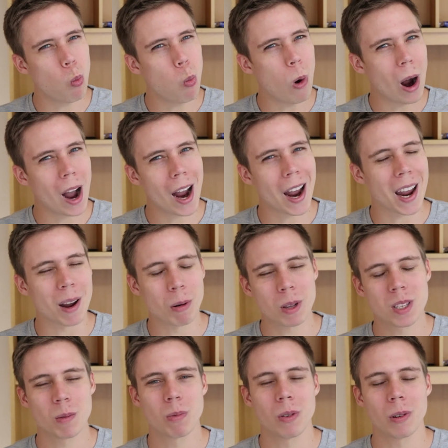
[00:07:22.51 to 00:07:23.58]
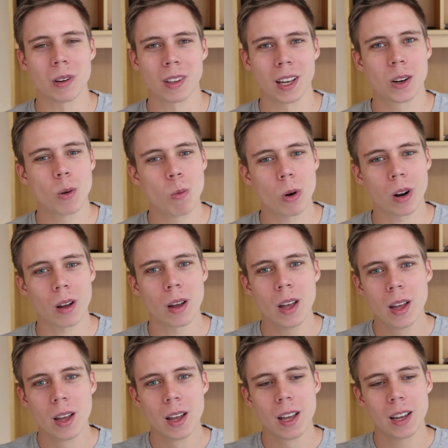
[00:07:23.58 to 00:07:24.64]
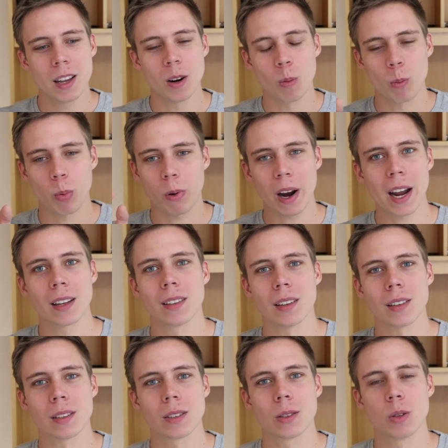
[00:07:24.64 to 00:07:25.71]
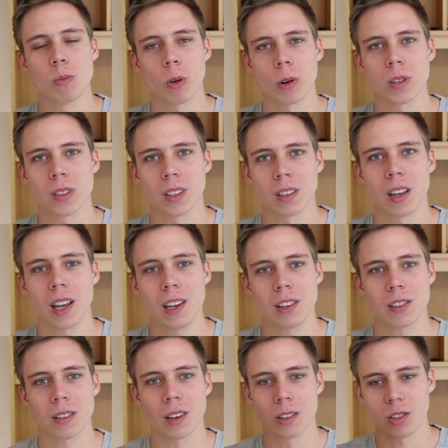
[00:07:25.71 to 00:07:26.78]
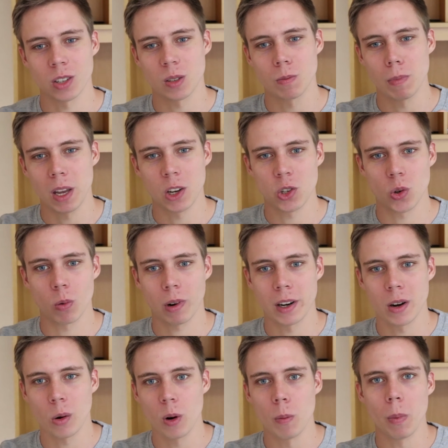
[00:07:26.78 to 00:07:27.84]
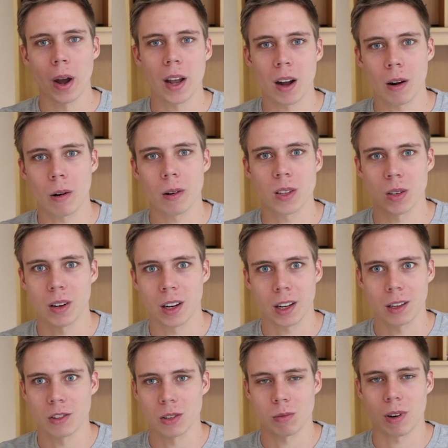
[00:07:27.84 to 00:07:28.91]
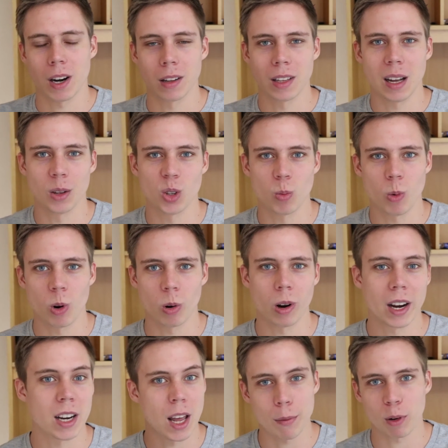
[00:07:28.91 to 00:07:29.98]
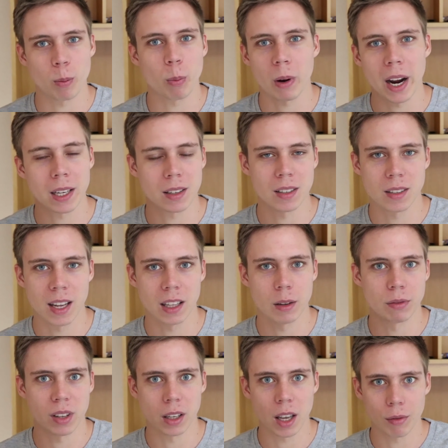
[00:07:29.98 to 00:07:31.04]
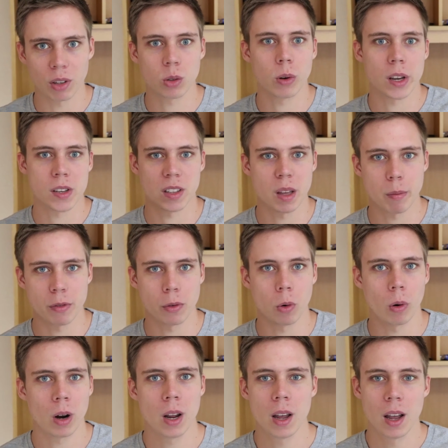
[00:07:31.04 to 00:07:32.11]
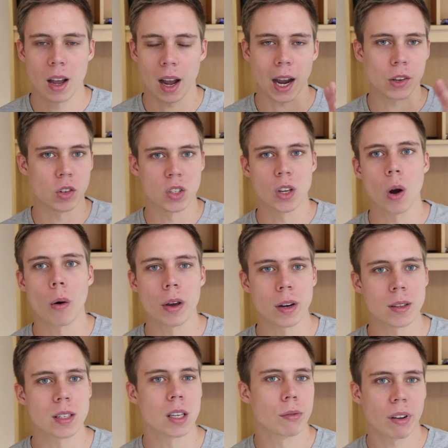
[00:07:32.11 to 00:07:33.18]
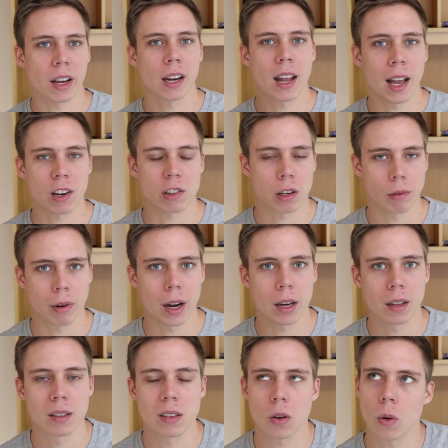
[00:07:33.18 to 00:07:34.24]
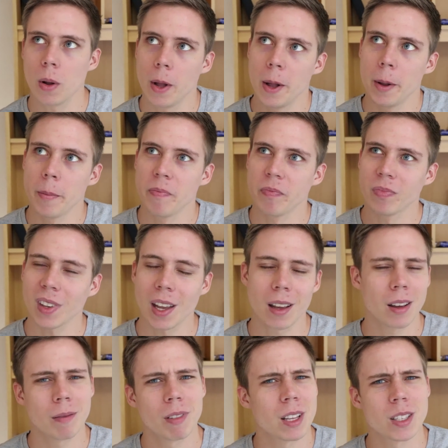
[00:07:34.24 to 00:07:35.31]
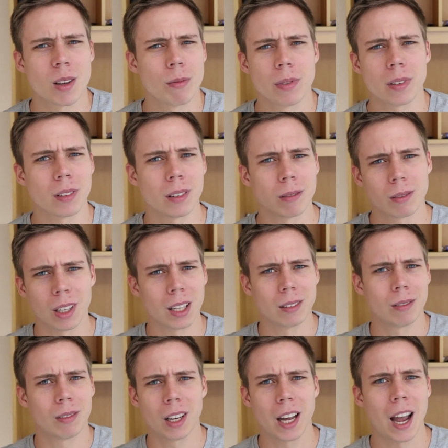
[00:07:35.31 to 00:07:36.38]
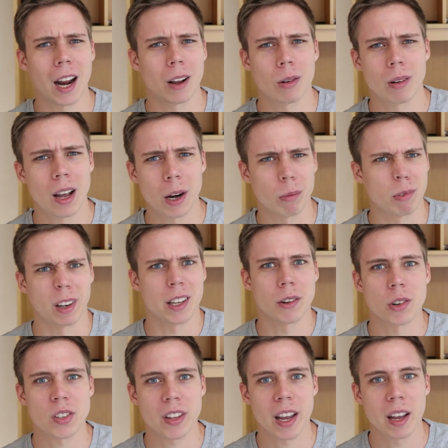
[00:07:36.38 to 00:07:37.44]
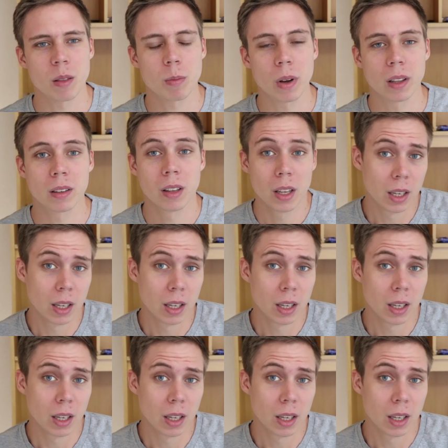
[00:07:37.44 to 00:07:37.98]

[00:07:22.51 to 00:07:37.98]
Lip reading: why? What's the point? I don't want to, practice tomorrow's dictation and just make sure I know it by heart so that I can just write it down tomorrow. I never practice that if they give it to us the day before. I just go in and see if I can actually write it. So, yeah, that's something that I don't really understand. But